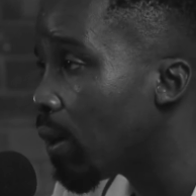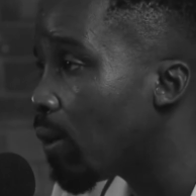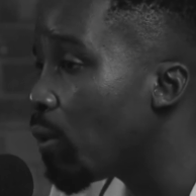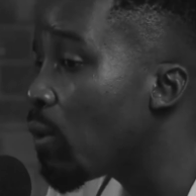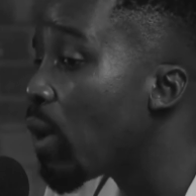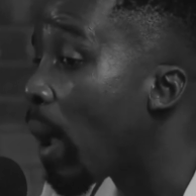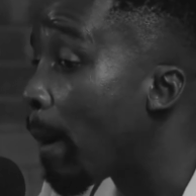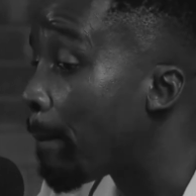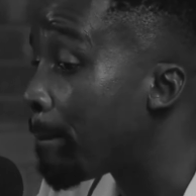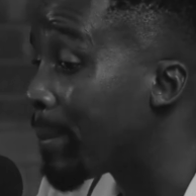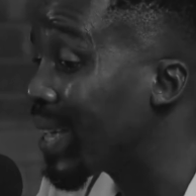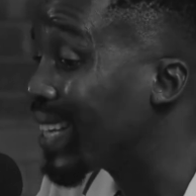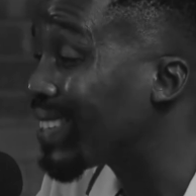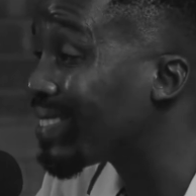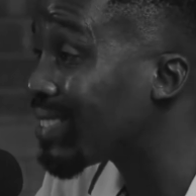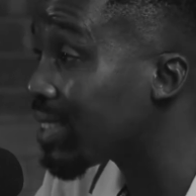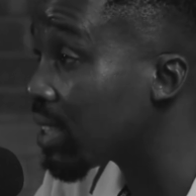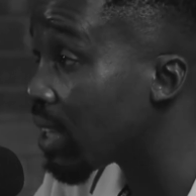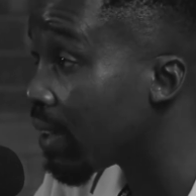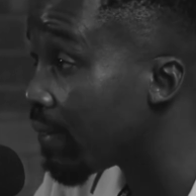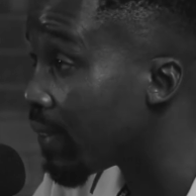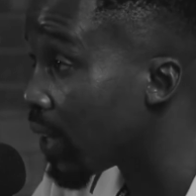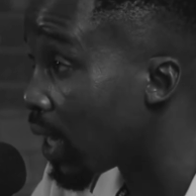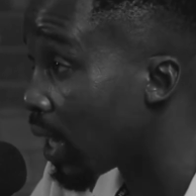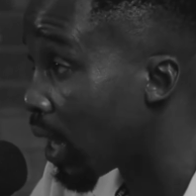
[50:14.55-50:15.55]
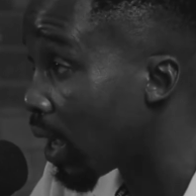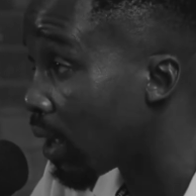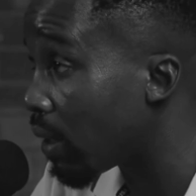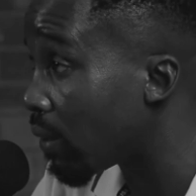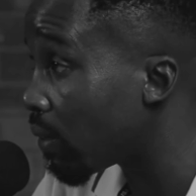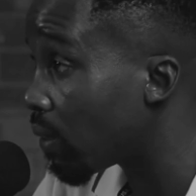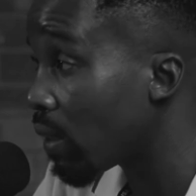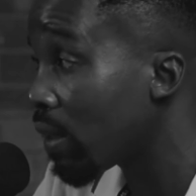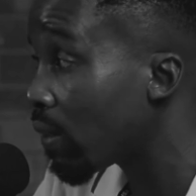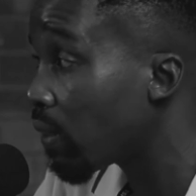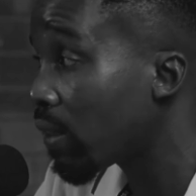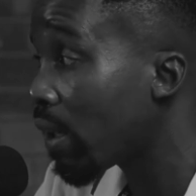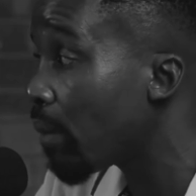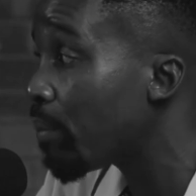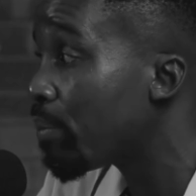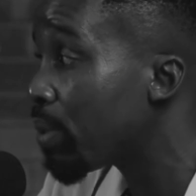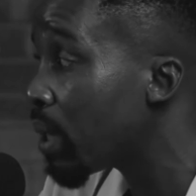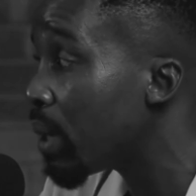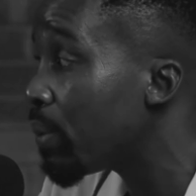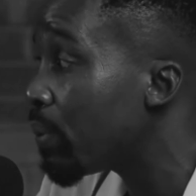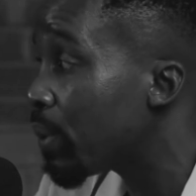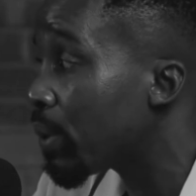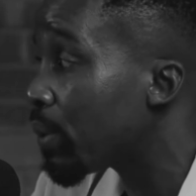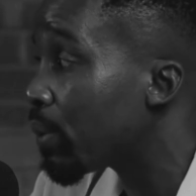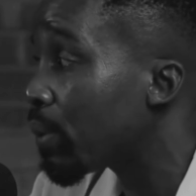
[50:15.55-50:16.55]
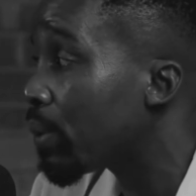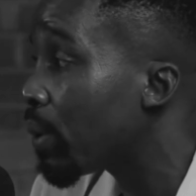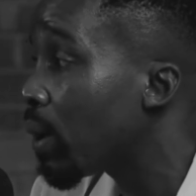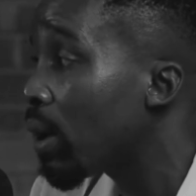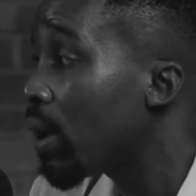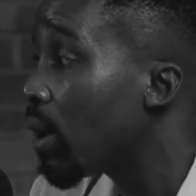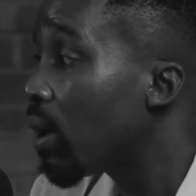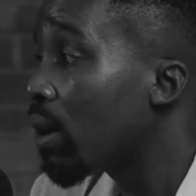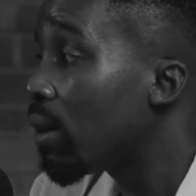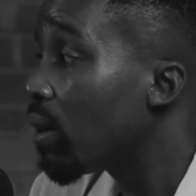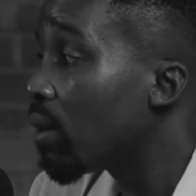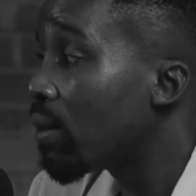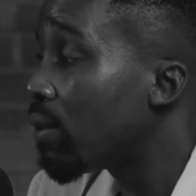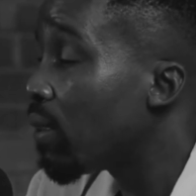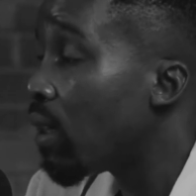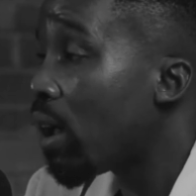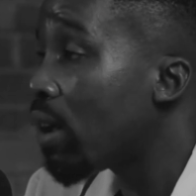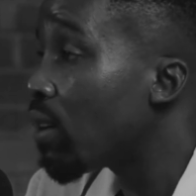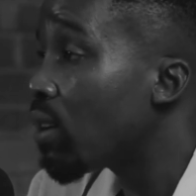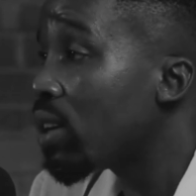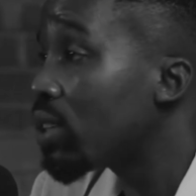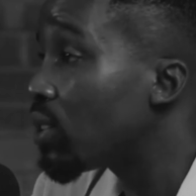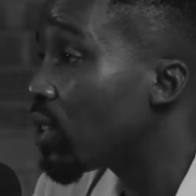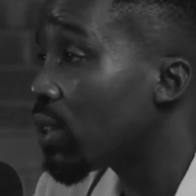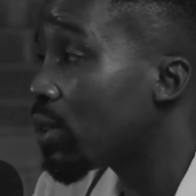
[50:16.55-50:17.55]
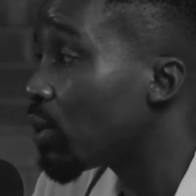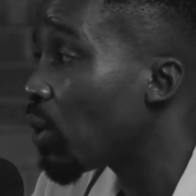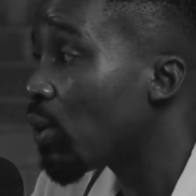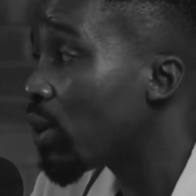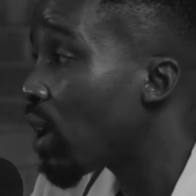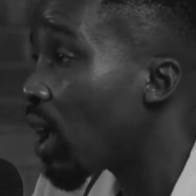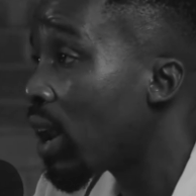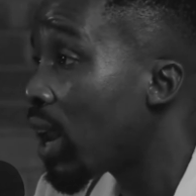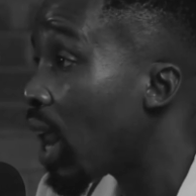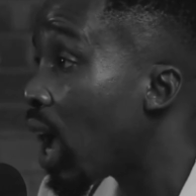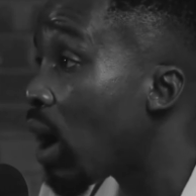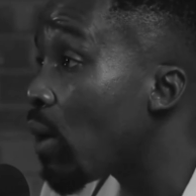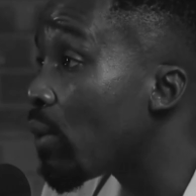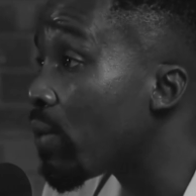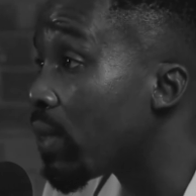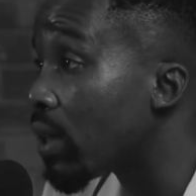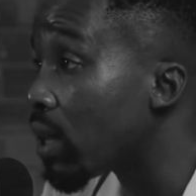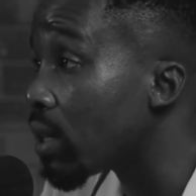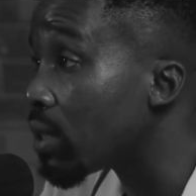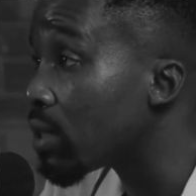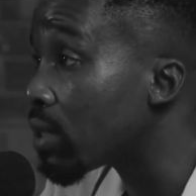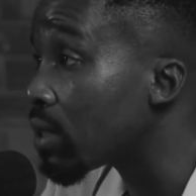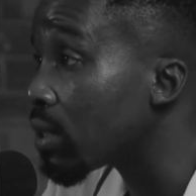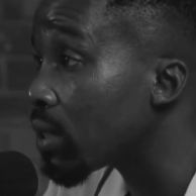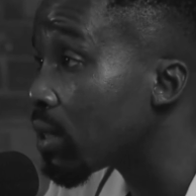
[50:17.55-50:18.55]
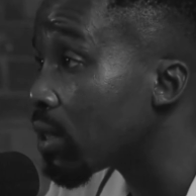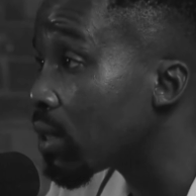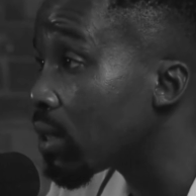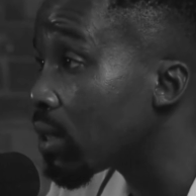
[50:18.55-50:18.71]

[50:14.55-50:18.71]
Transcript: We are being civilized. And some people, their nature don't allow that.